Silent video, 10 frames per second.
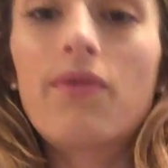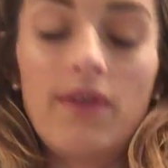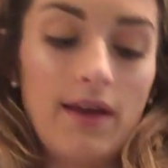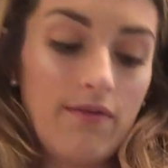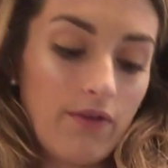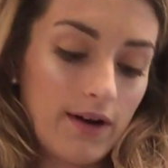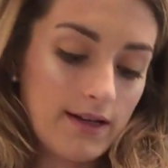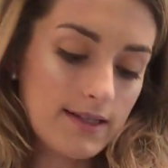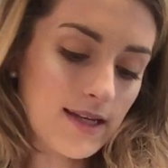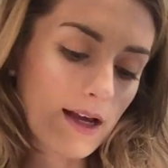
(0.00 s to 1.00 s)
favorite.
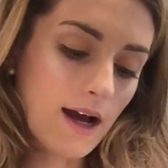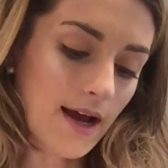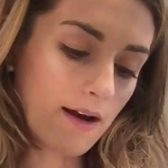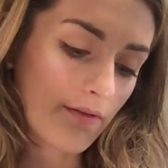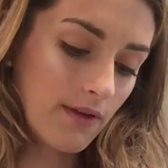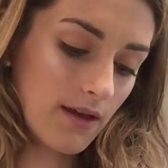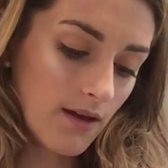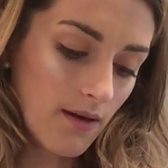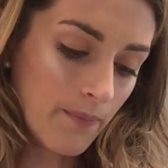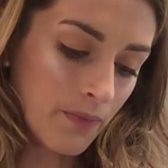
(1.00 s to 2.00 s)
It's like kind of like
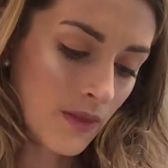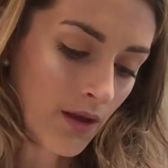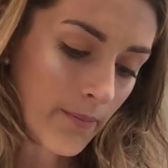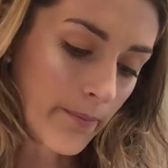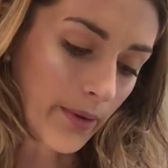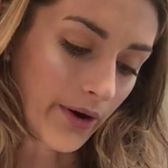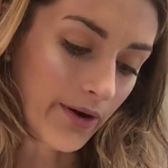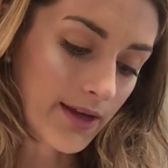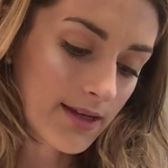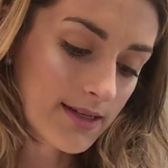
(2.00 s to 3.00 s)
a
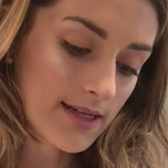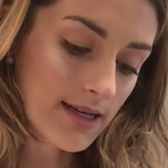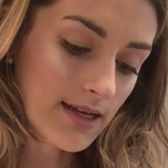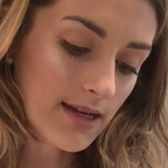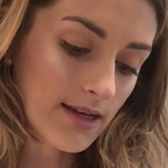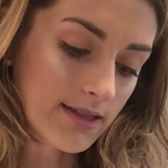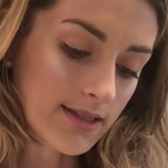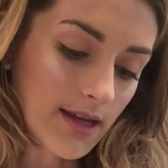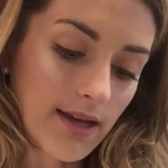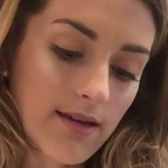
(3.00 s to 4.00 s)
burgundy.
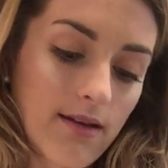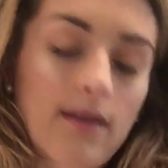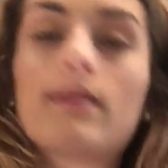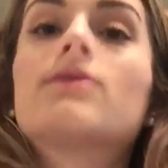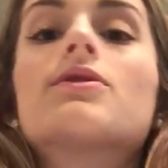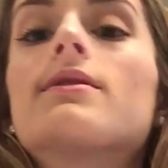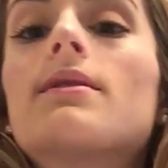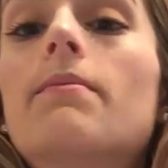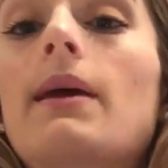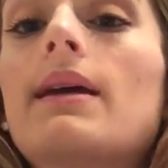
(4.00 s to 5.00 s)
It's like, it's
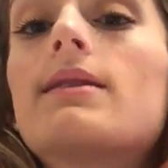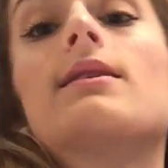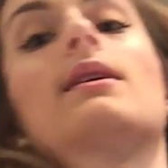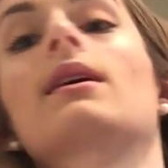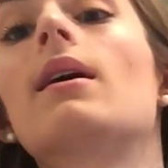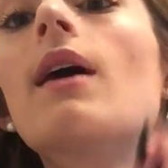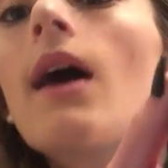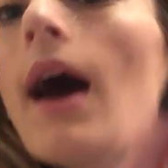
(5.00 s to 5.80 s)
just amazing.